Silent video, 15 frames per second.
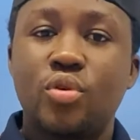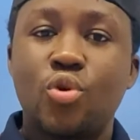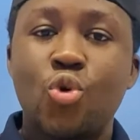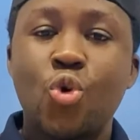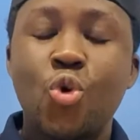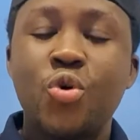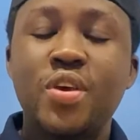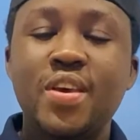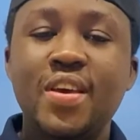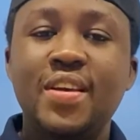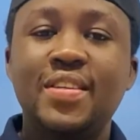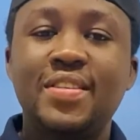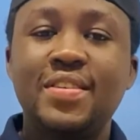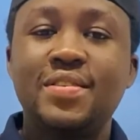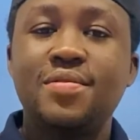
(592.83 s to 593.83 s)

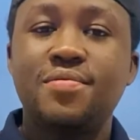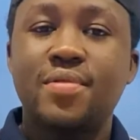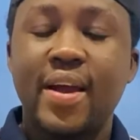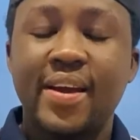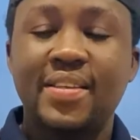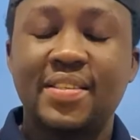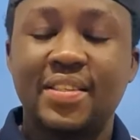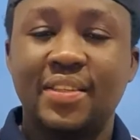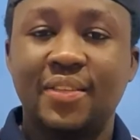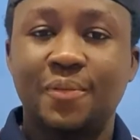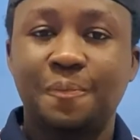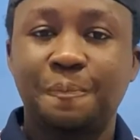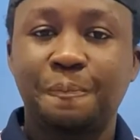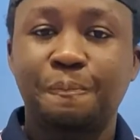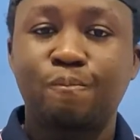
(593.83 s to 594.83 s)
OET writing.
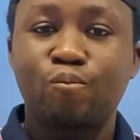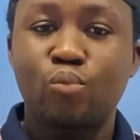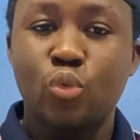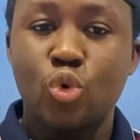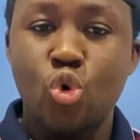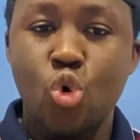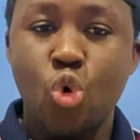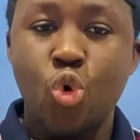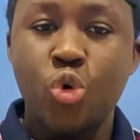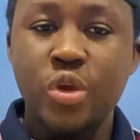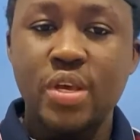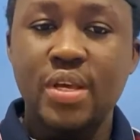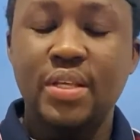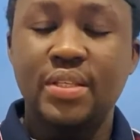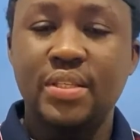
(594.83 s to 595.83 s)

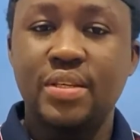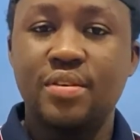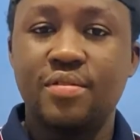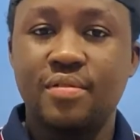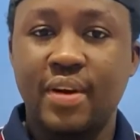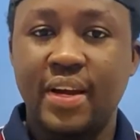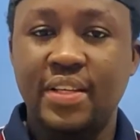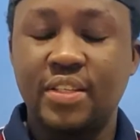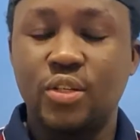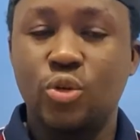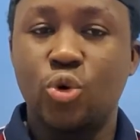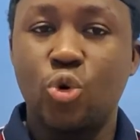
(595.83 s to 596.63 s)
OET writing,